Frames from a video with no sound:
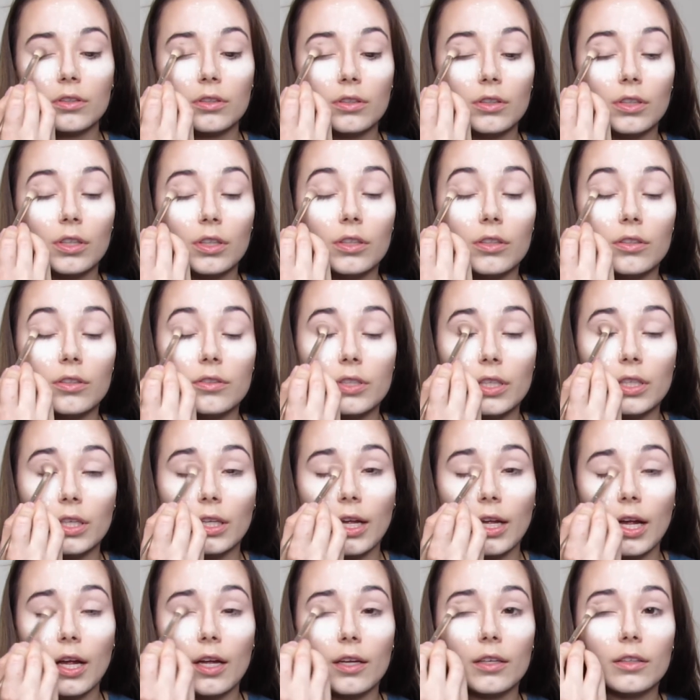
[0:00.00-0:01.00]
Can you see
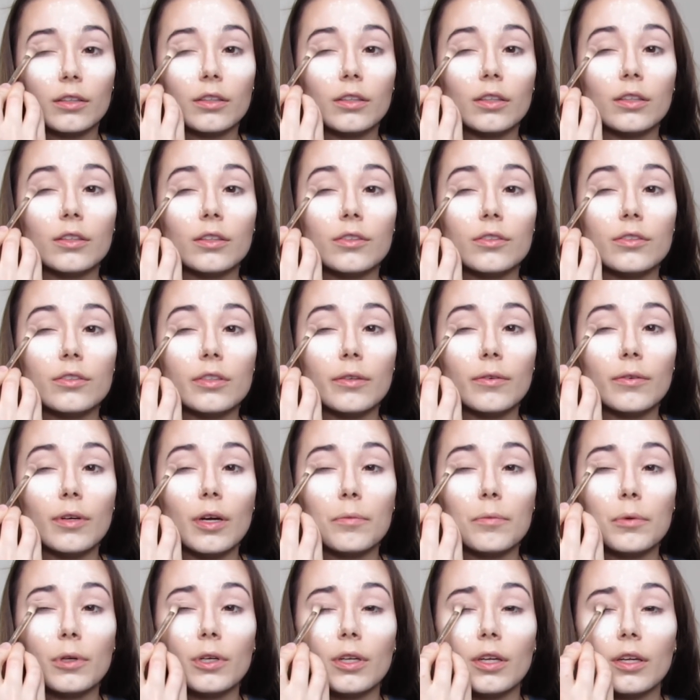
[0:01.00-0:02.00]
that? Can you see where I
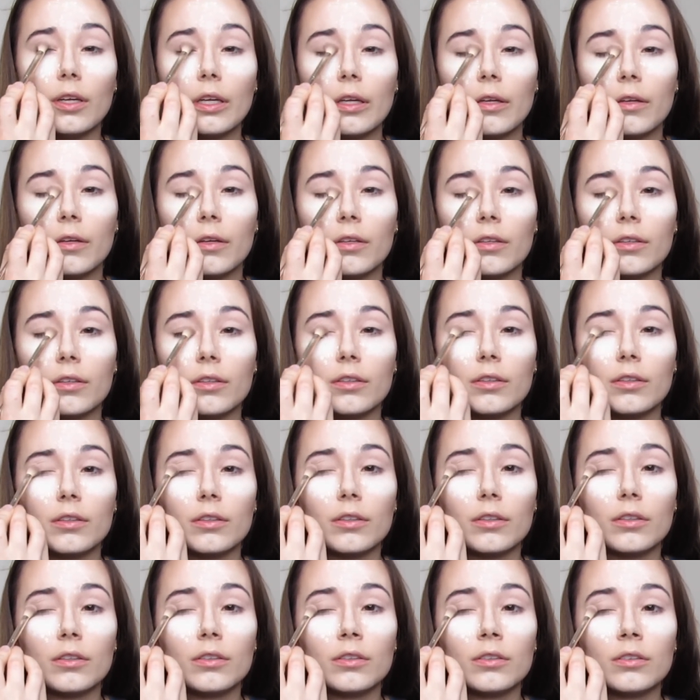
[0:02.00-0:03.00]
put it?
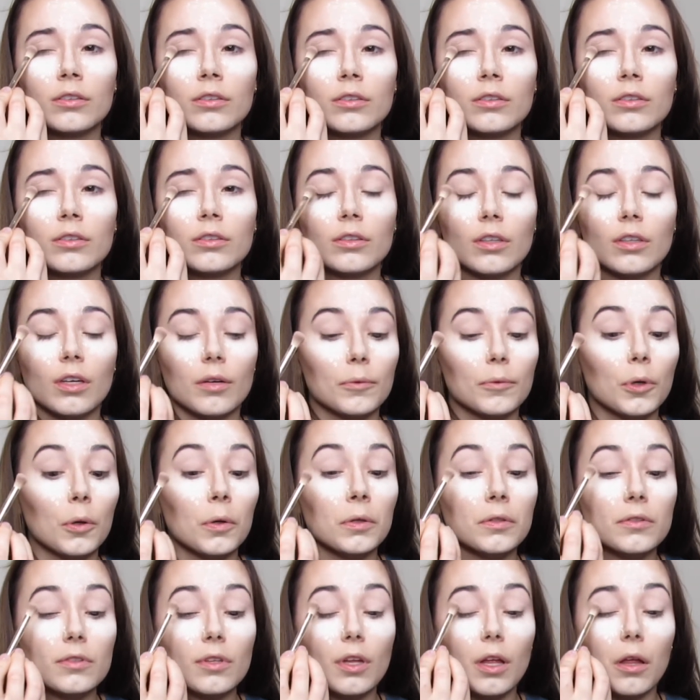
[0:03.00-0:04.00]
I'm
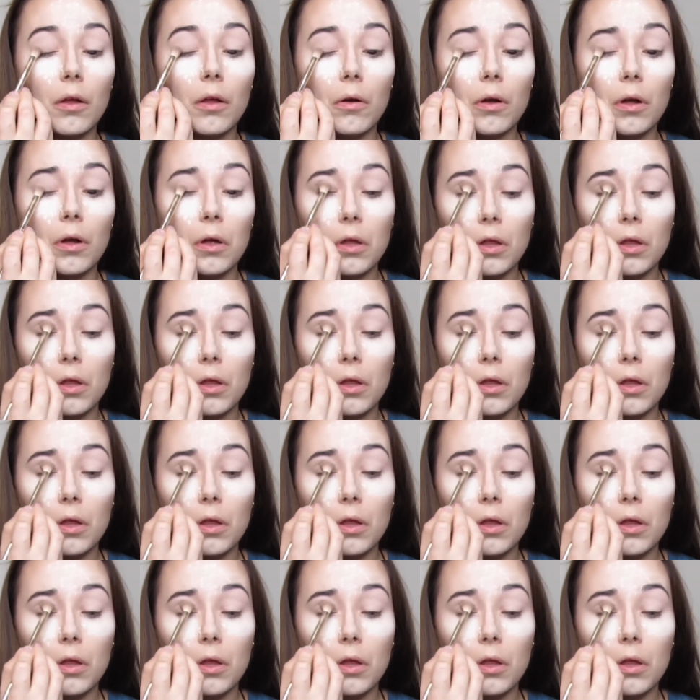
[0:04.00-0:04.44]
going slow.